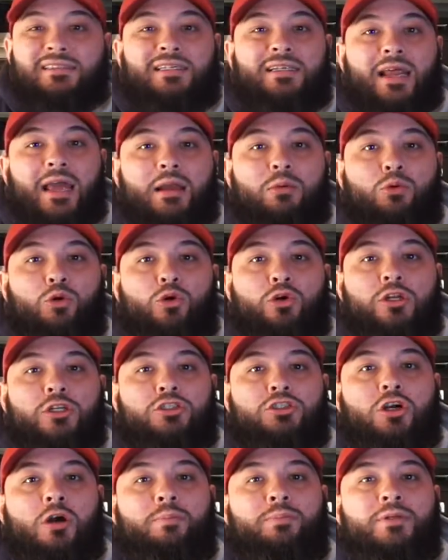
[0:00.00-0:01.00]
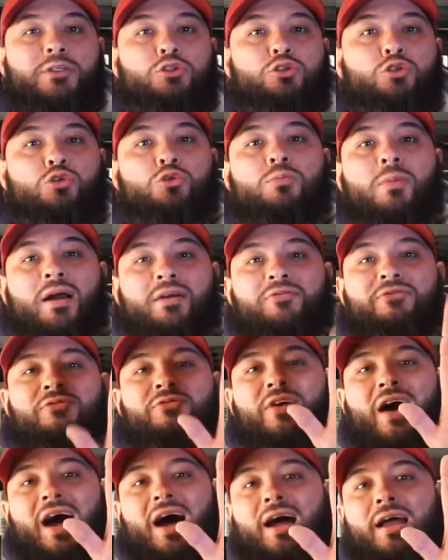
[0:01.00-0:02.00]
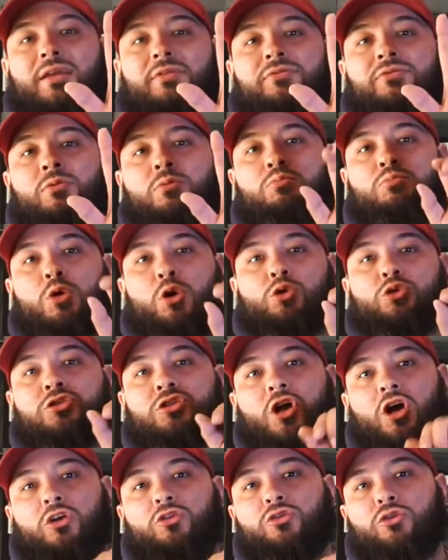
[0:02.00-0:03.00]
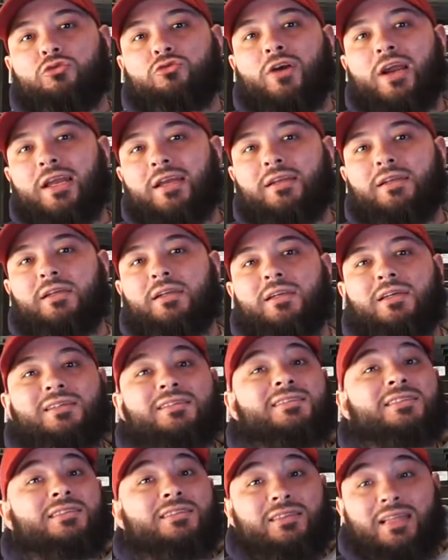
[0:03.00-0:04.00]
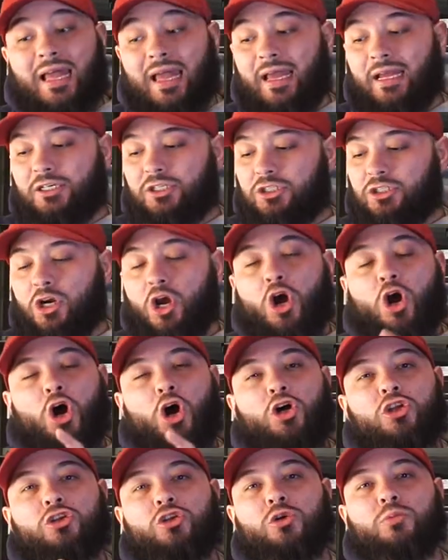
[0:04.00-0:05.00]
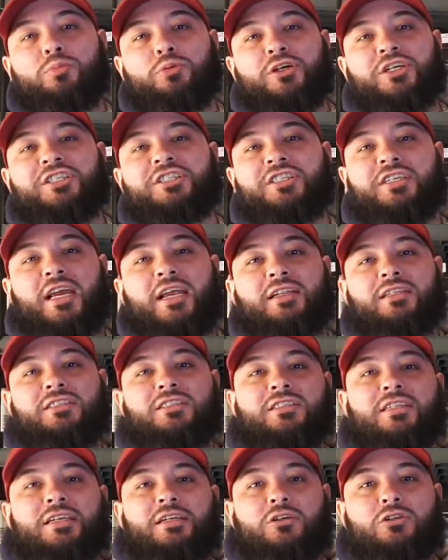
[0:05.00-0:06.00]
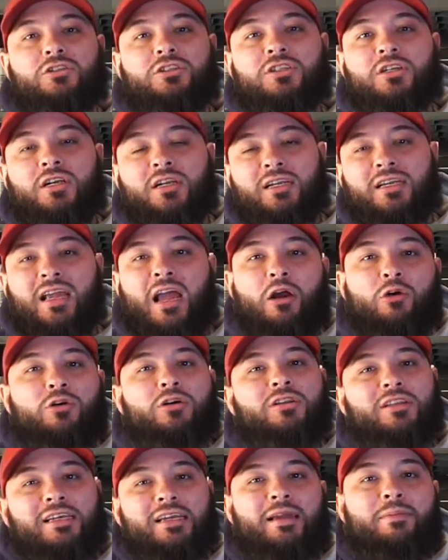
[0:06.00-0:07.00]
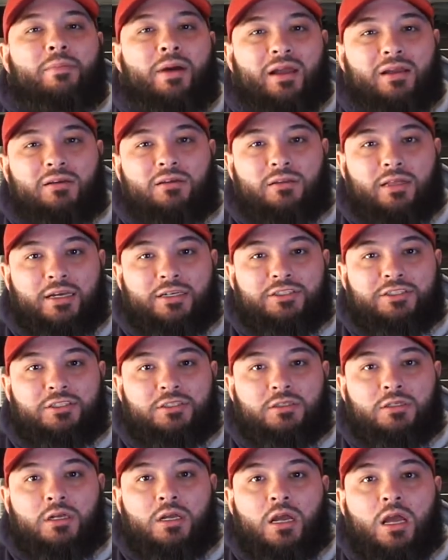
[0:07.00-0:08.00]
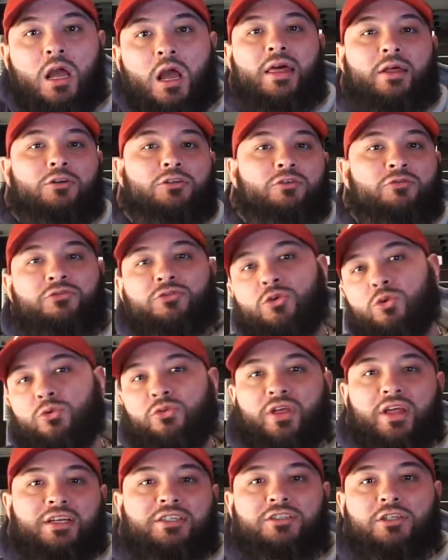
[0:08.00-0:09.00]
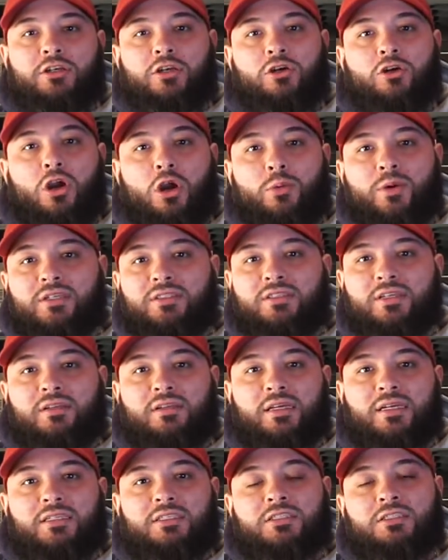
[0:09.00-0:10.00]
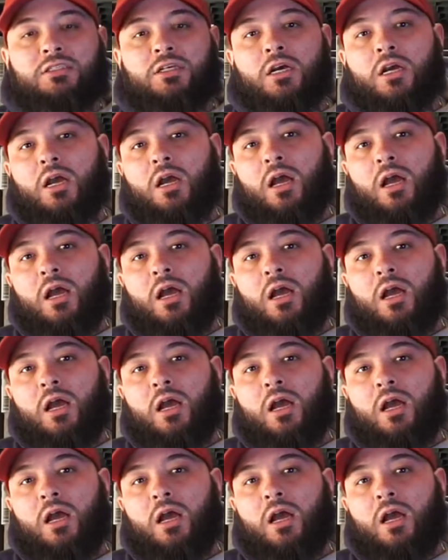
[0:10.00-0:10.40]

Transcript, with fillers: Today we're going to jump into my five most underrated slash underappreciated sneakers currently in my collection. Now there's a few things that can go into this.